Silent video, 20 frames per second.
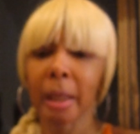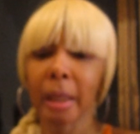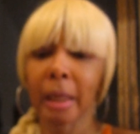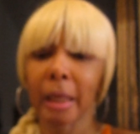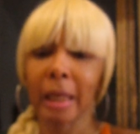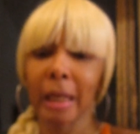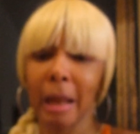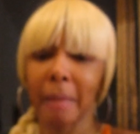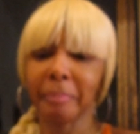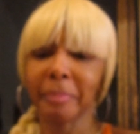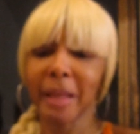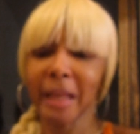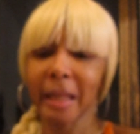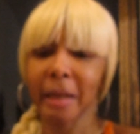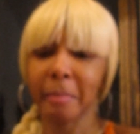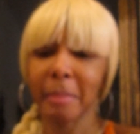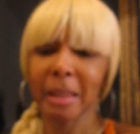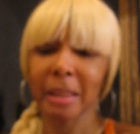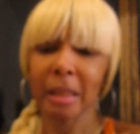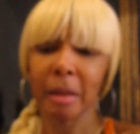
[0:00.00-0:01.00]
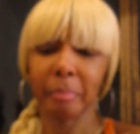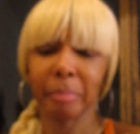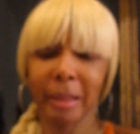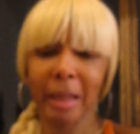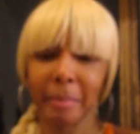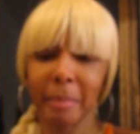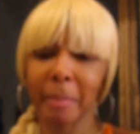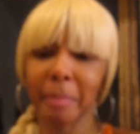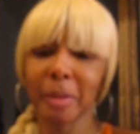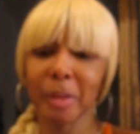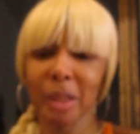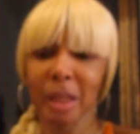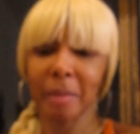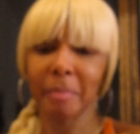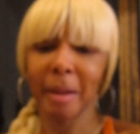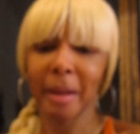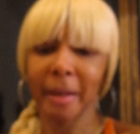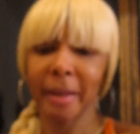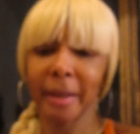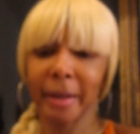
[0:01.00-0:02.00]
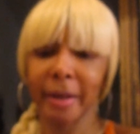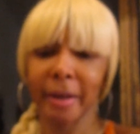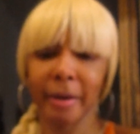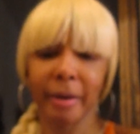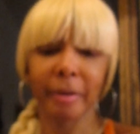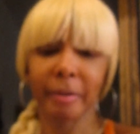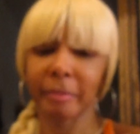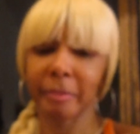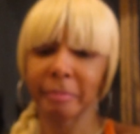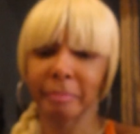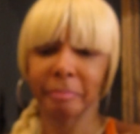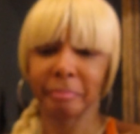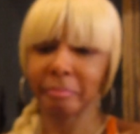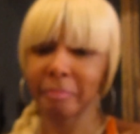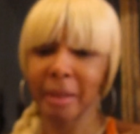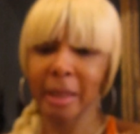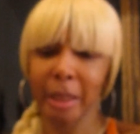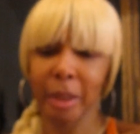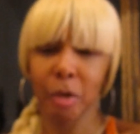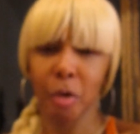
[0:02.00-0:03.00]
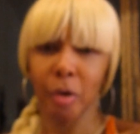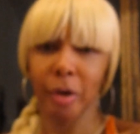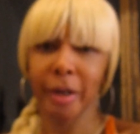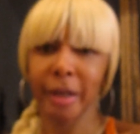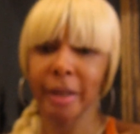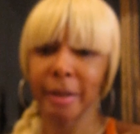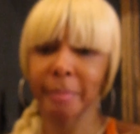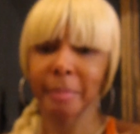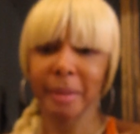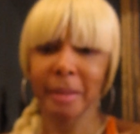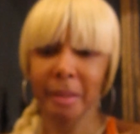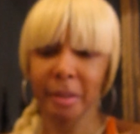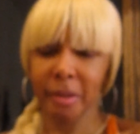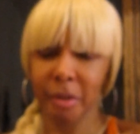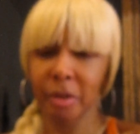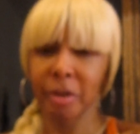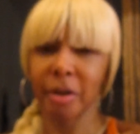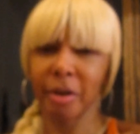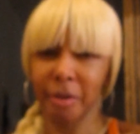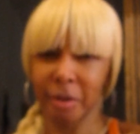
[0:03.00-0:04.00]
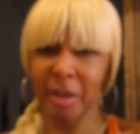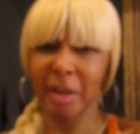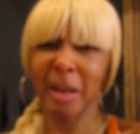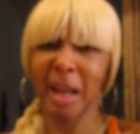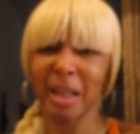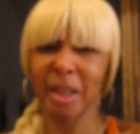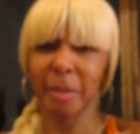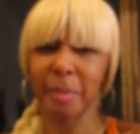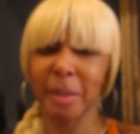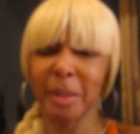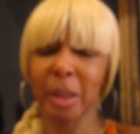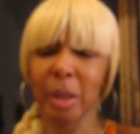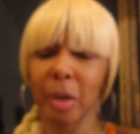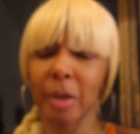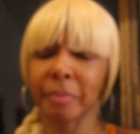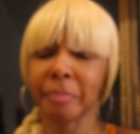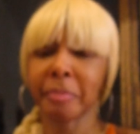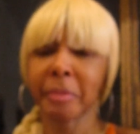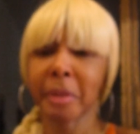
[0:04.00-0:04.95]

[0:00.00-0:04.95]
And I'm thinking to myself, playing my music in my ear, ignoring him, you know, you got your music on.